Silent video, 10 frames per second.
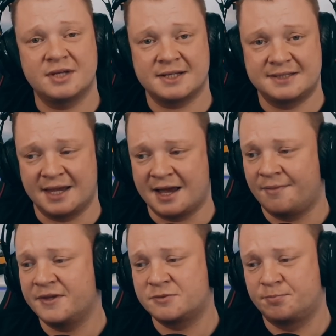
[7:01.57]
yet
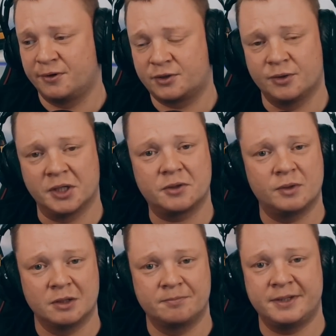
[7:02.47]
again, this brickwork
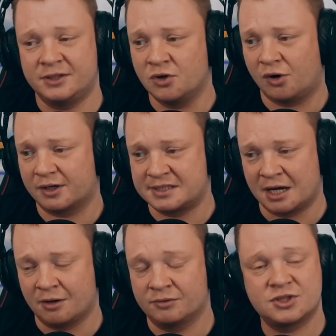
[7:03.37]
will be knocked
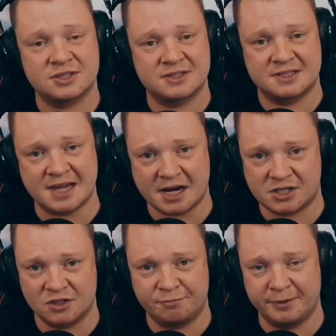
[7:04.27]
down. Just the
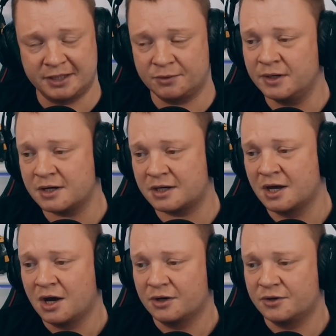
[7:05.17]
section of brickwork,
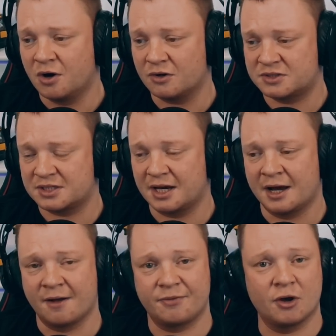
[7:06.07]
not
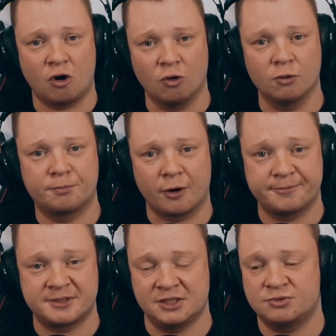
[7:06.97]
the whole
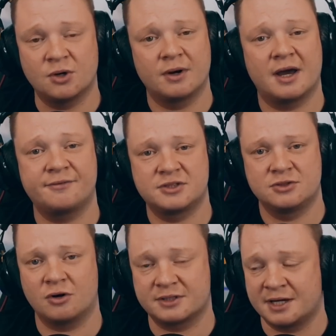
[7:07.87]
property. You don't have to
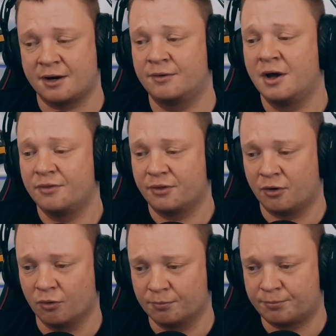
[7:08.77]
knock down the
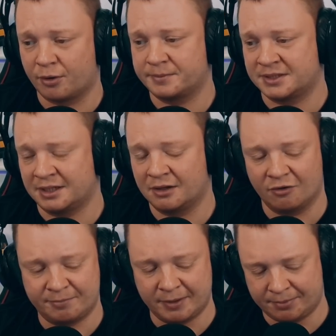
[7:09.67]
whole property. A
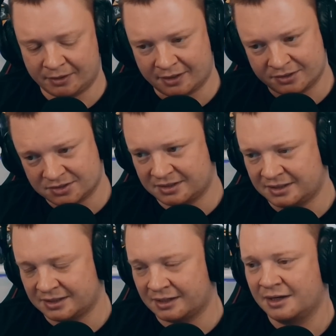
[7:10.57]
lot of people are under
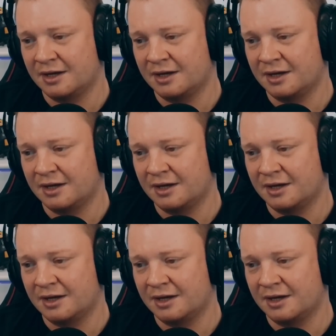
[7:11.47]
the